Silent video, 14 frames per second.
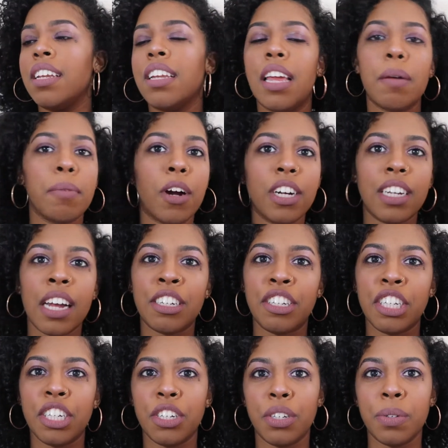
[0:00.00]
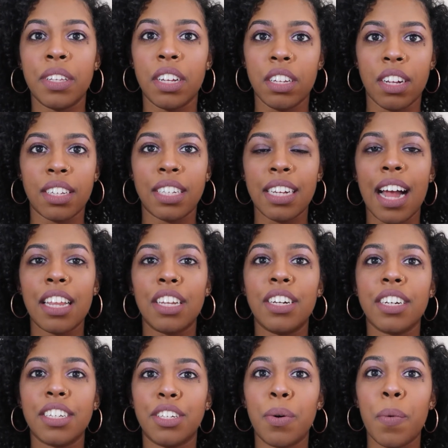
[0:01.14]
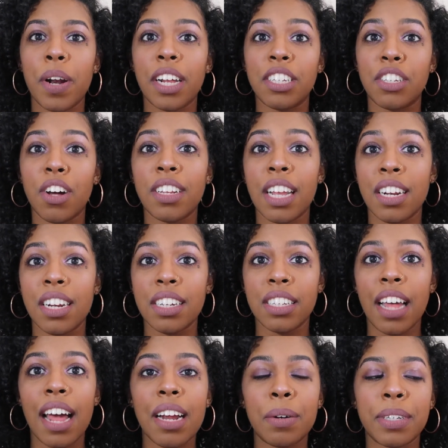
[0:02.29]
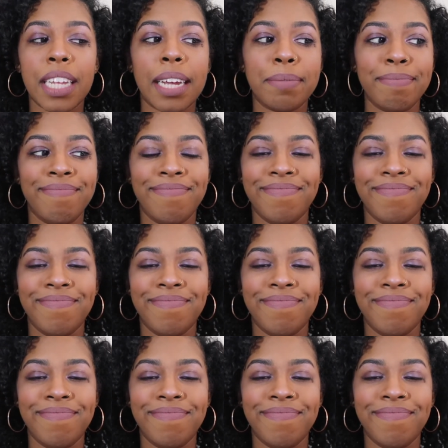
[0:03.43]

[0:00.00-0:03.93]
and Kim Kardashian are doing the glossy eye look. So when I saw that NYX had it, I was like,